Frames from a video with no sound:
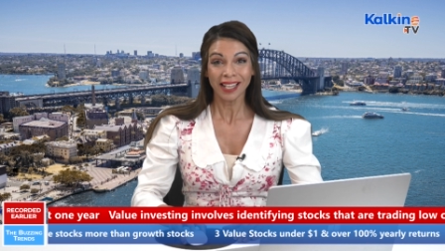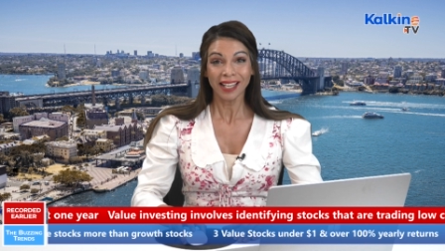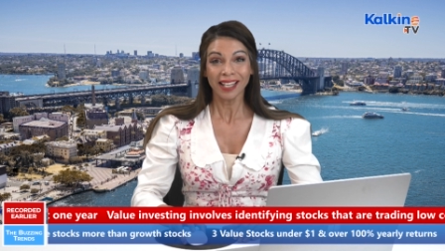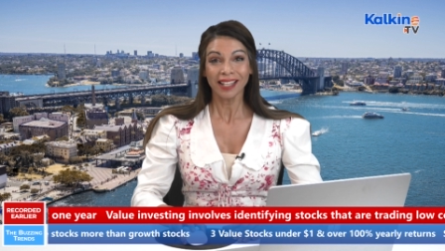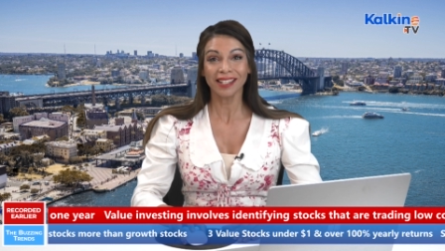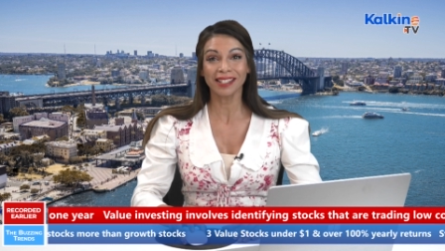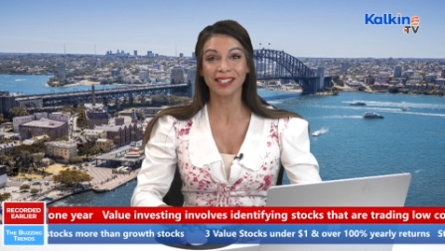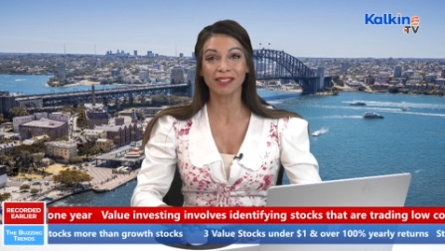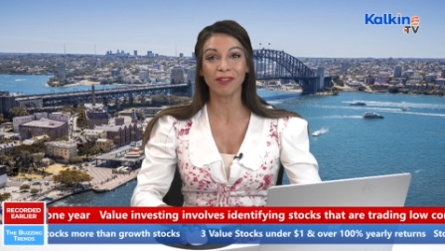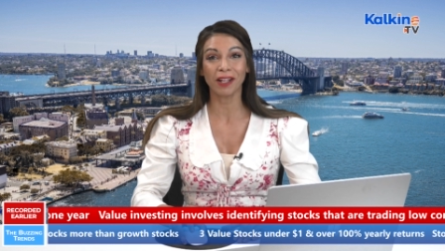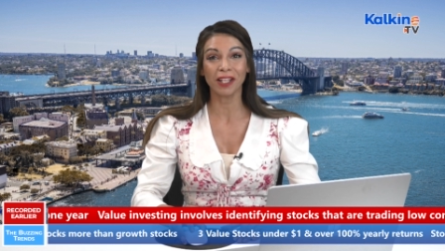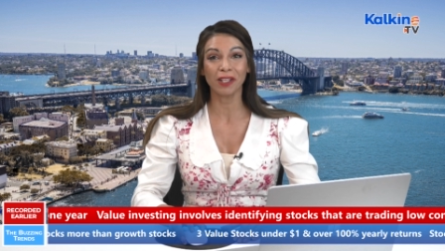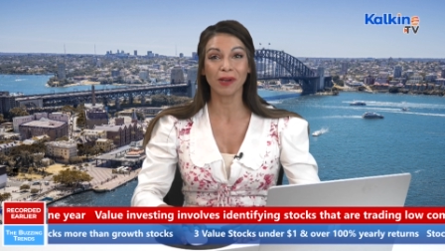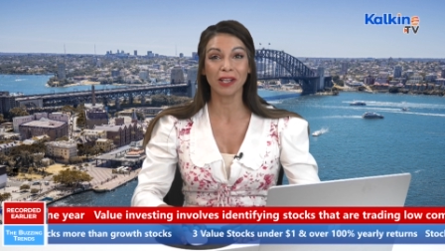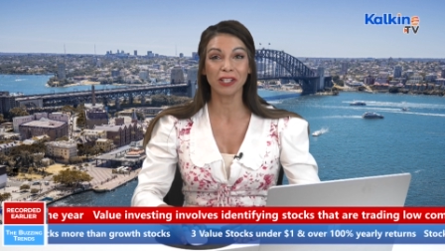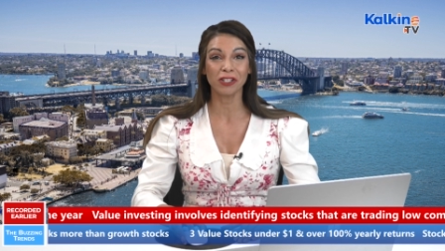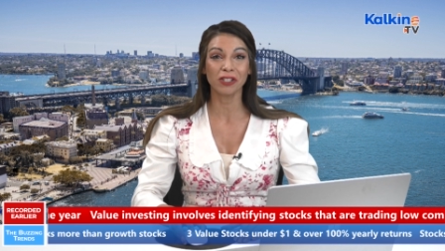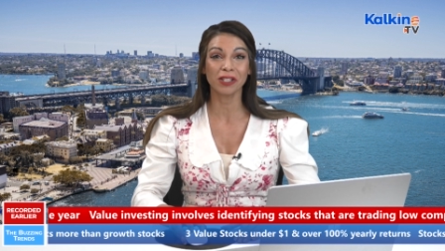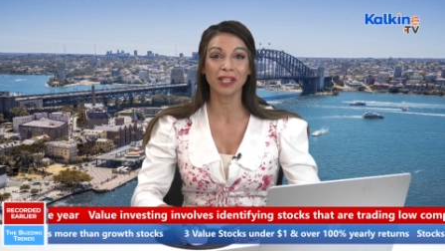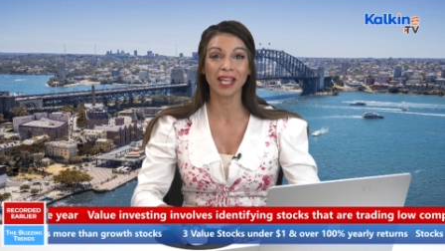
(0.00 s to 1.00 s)
This
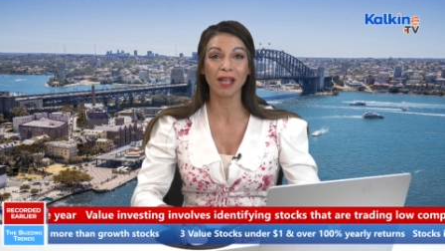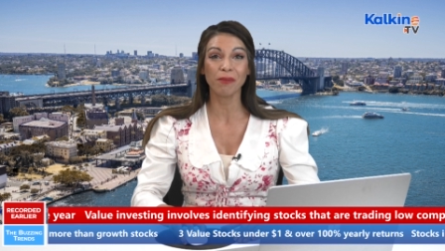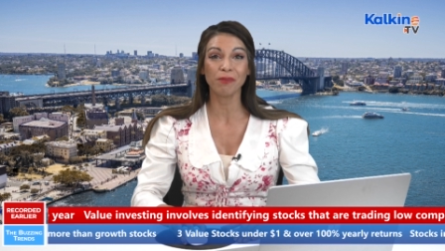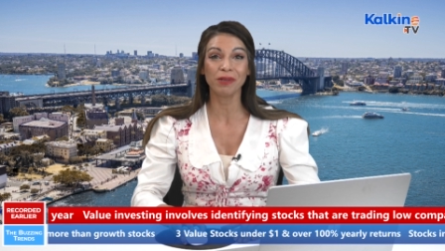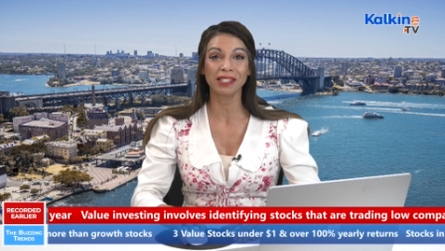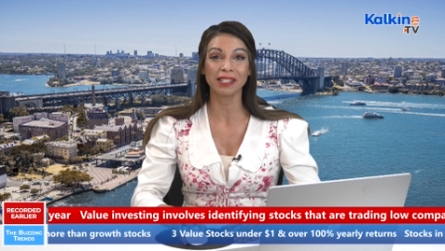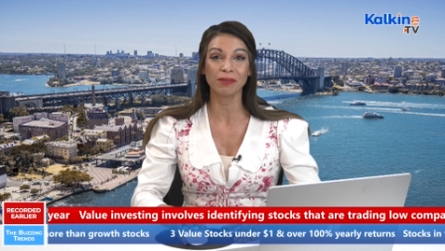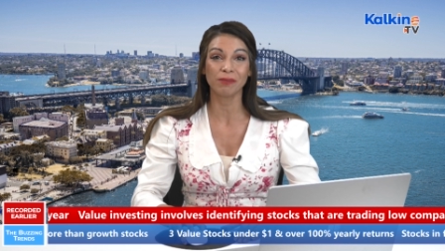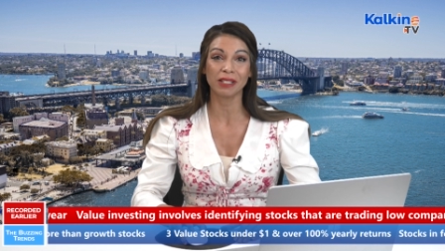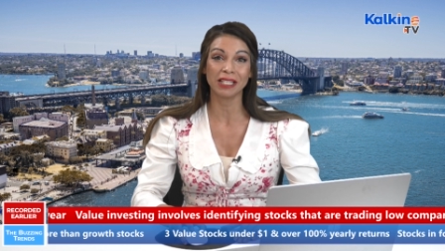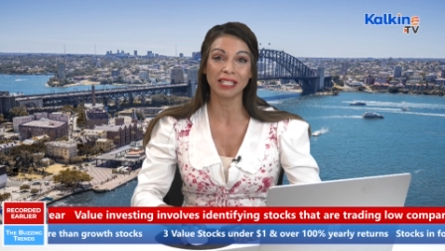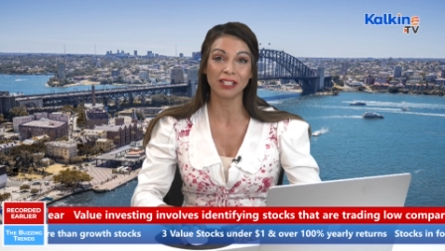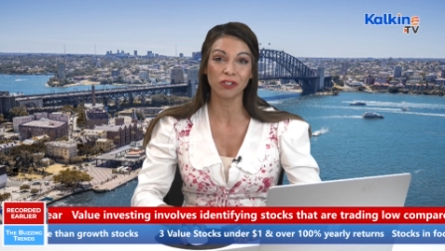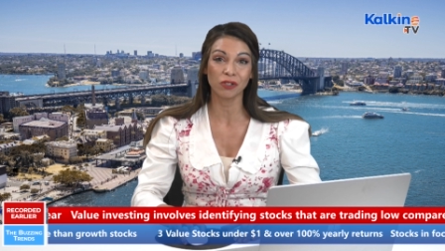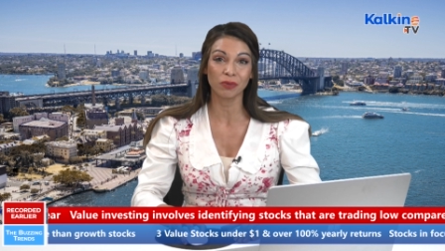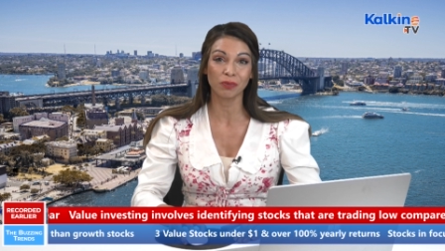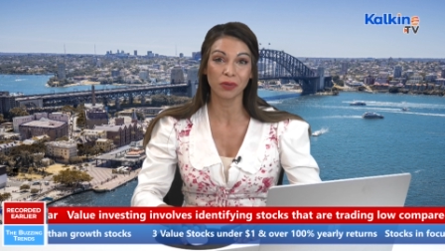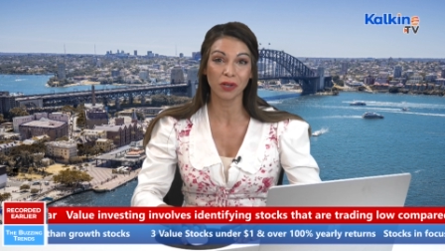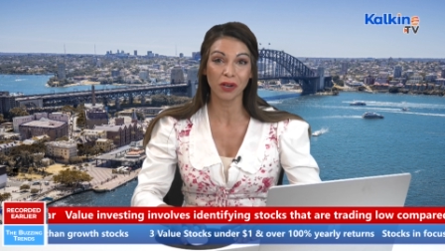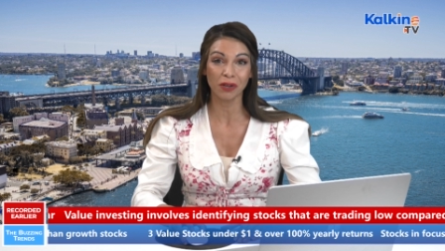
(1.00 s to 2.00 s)
valuation gap is the
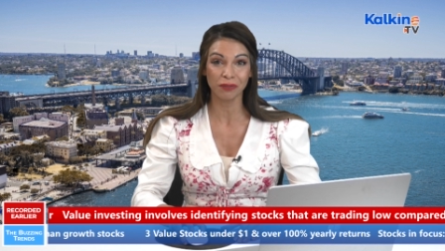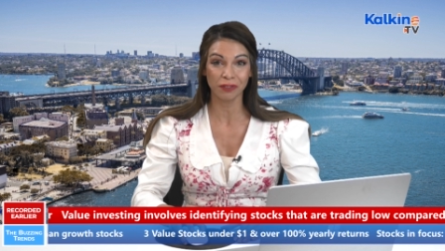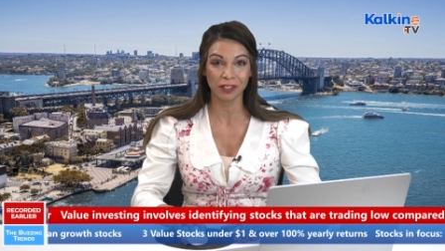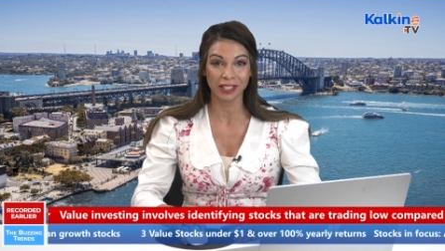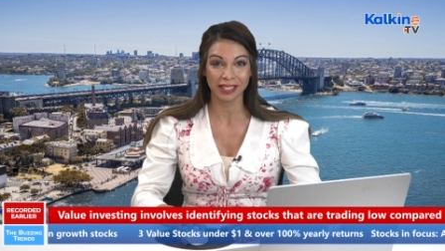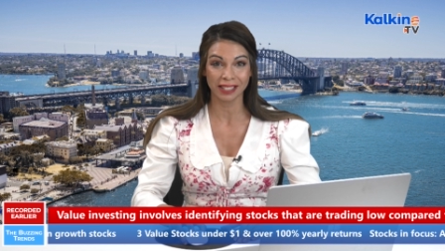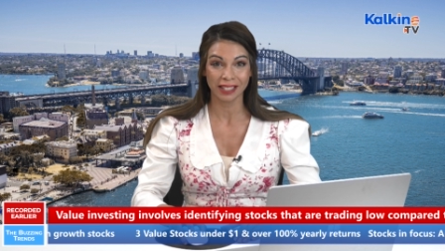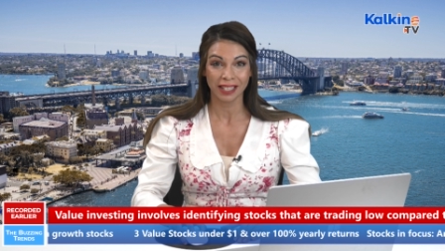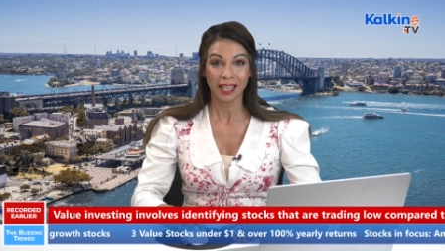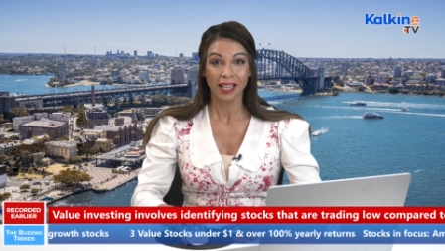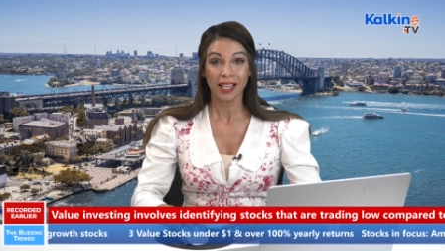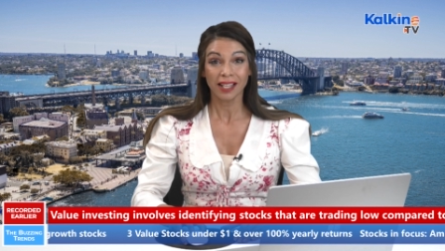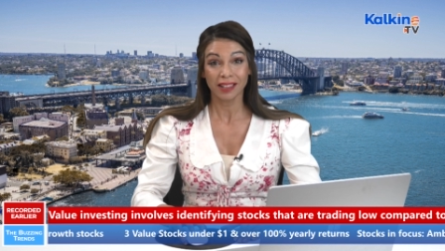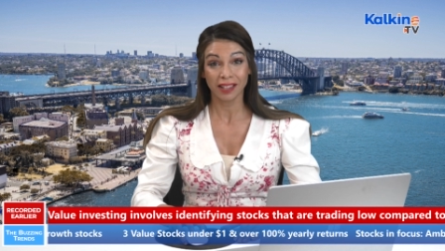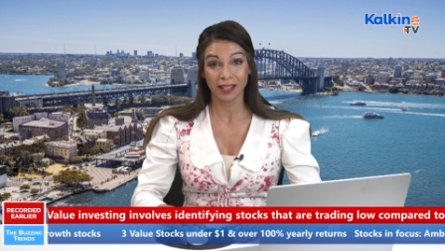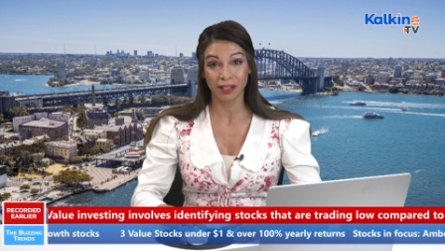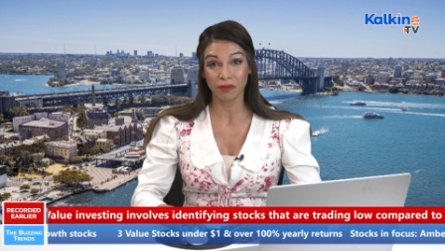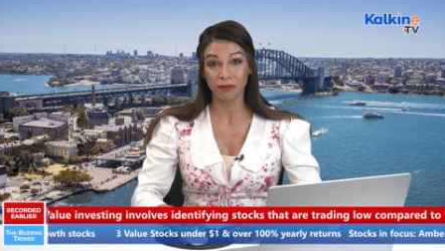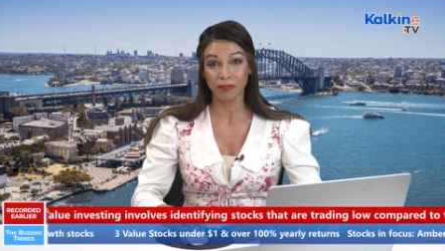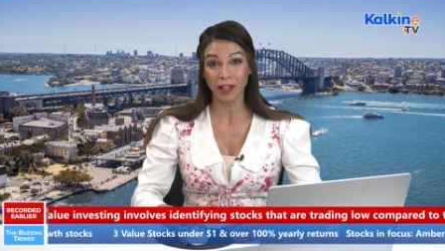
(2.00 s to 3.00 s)
potential profit
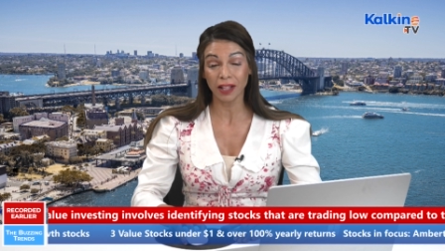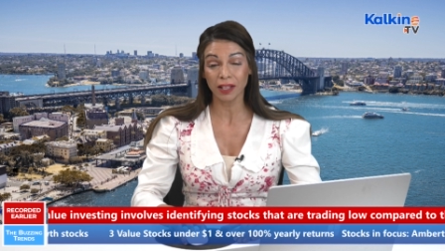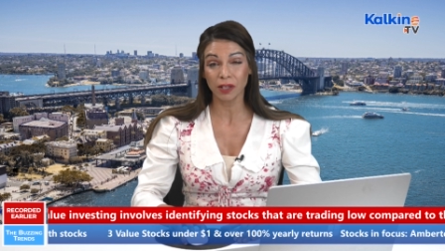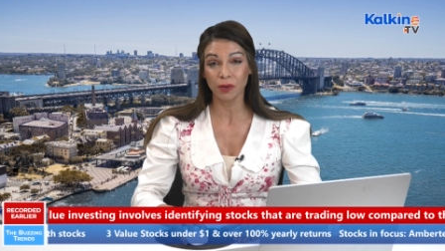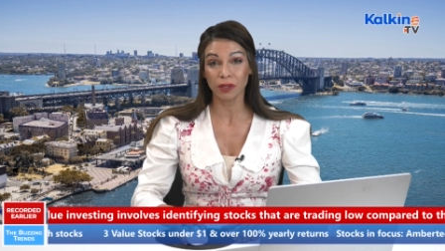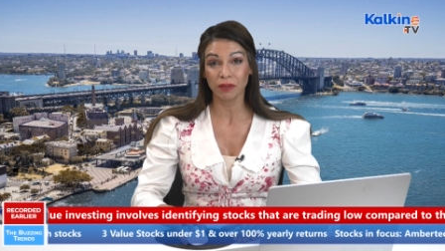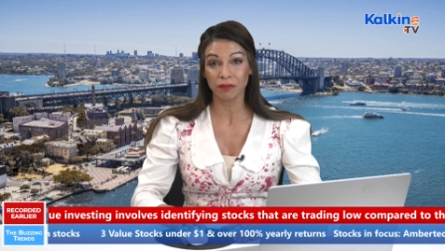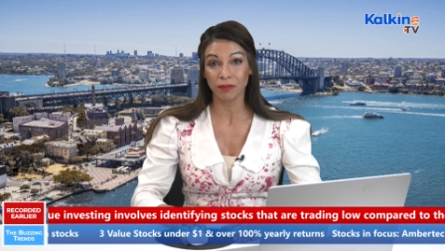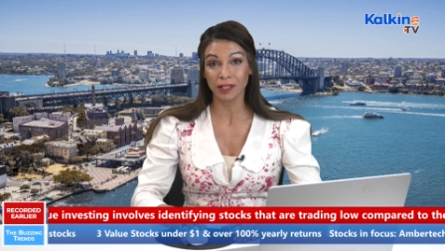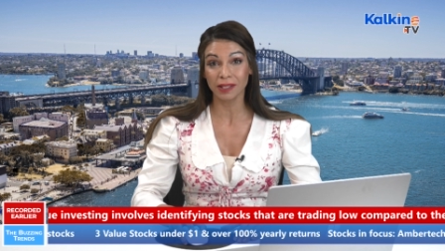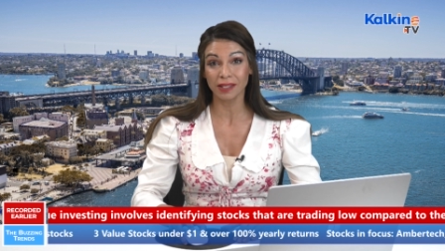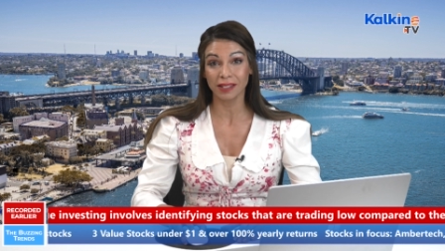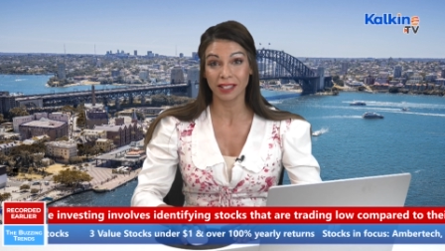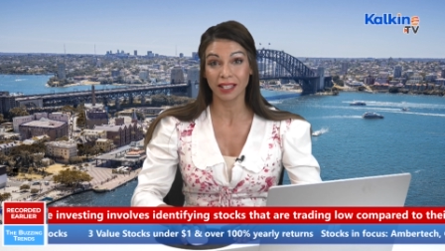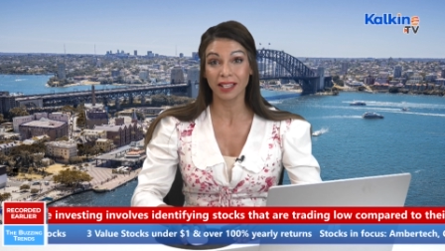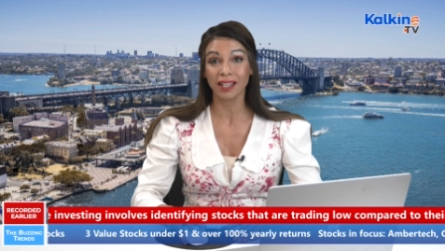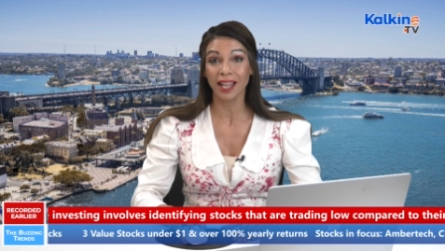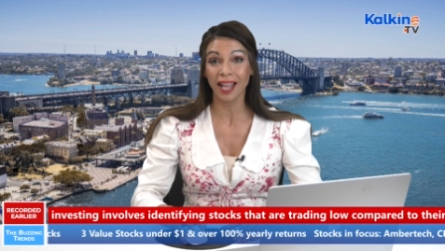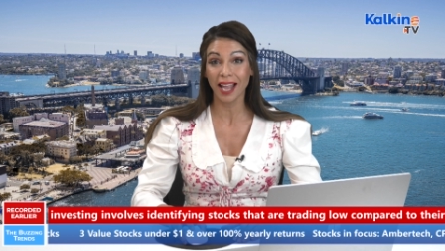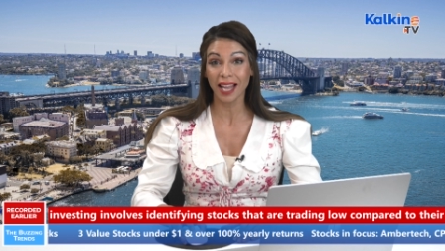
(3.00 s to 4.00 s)
that a value
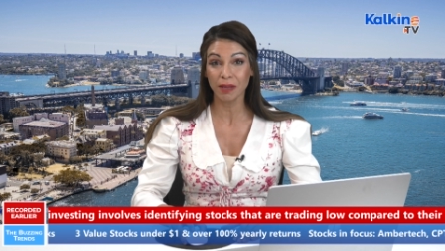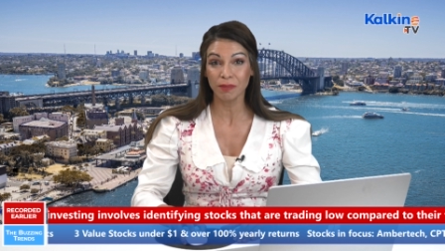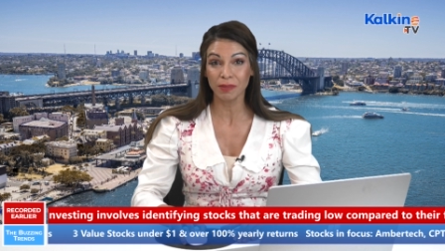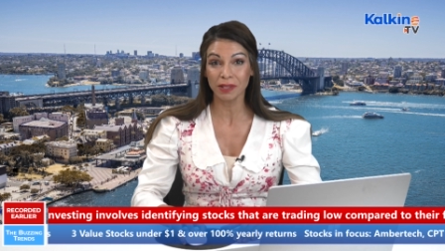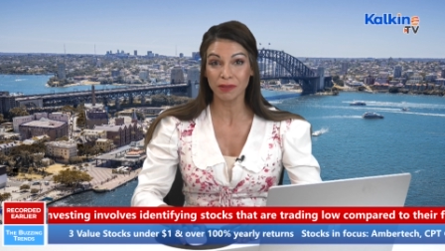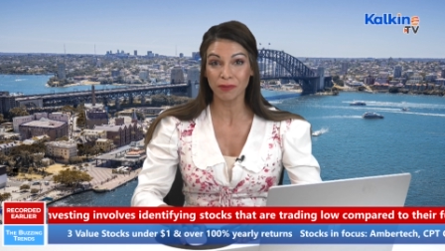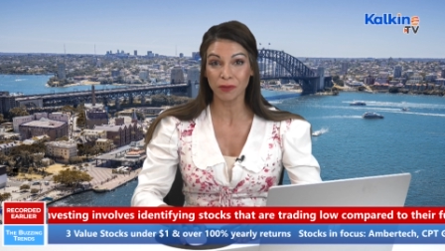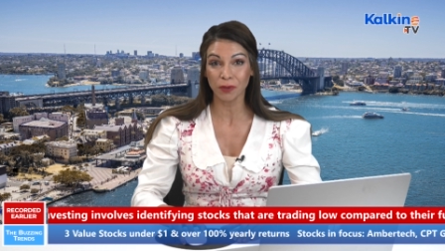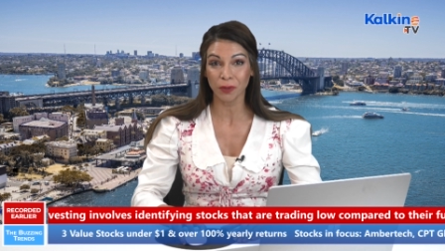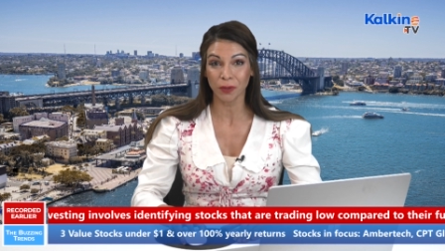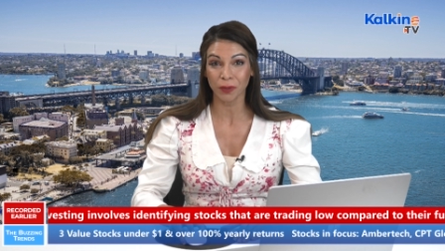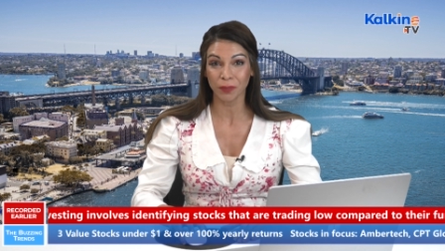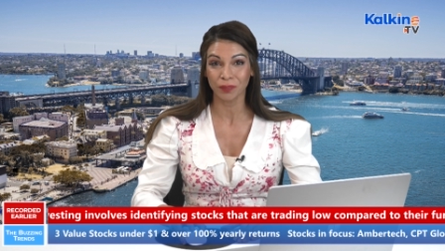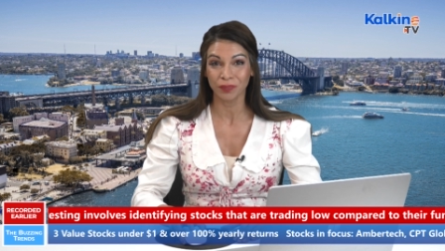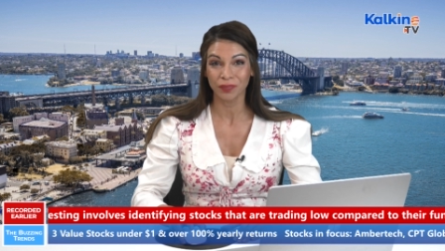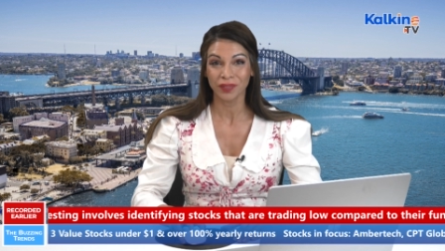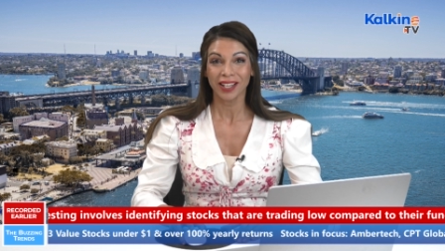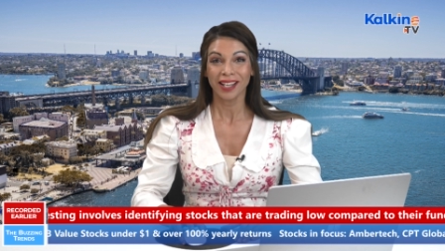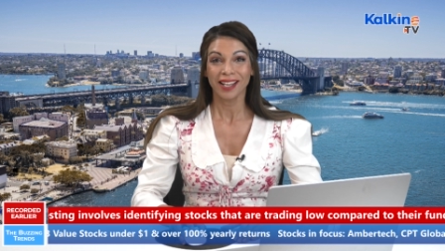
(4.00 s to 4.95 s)
investor aims for,